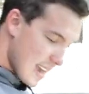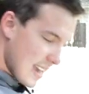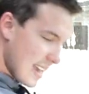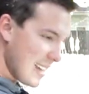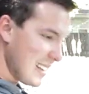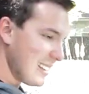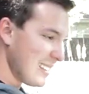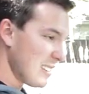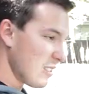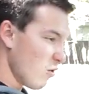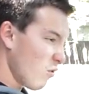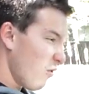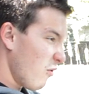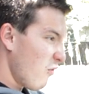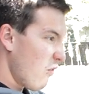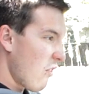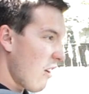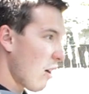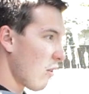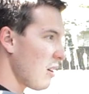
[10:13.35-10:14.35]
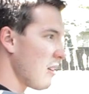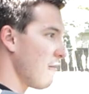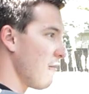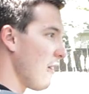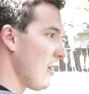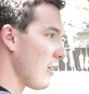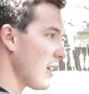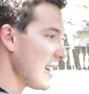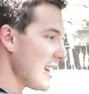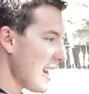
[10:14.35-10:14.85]
is very,
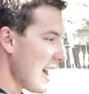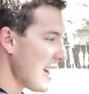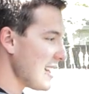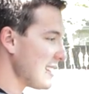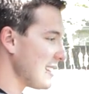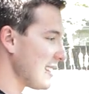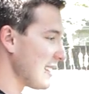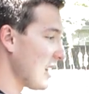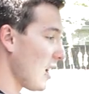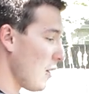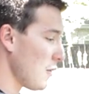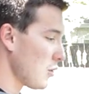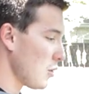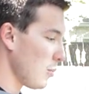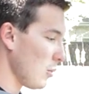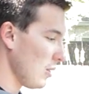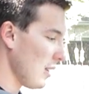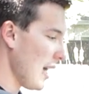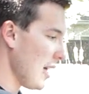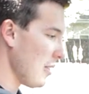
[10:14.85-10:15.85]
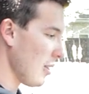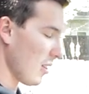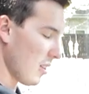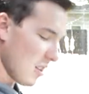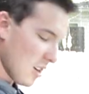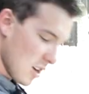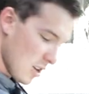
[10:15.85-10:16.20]
very nice, comfortable leather.